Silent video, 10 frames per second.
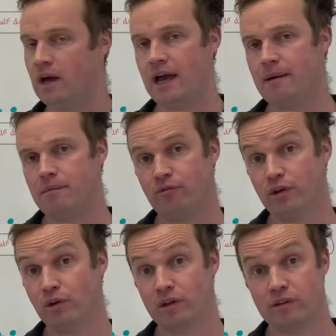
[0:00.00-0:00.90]
um, if we
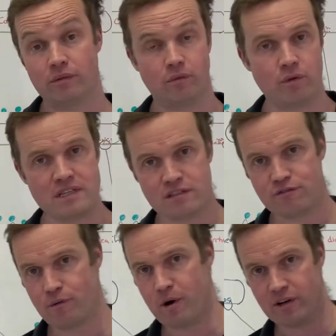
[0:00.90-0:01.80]
look at the reasons
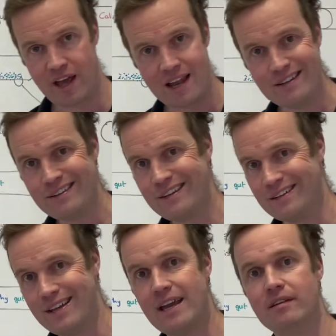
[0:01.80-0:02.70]
for mortality
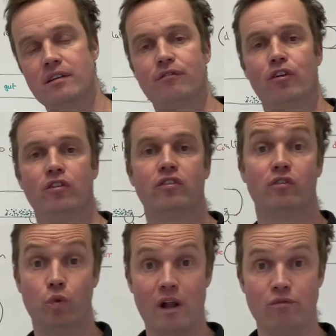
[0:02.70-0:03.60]
and death in the first
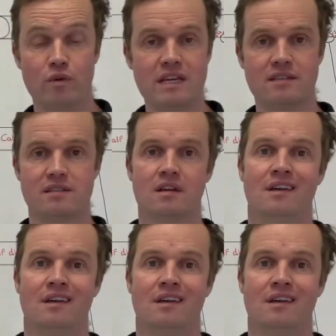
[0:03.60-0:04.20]
12 weeks,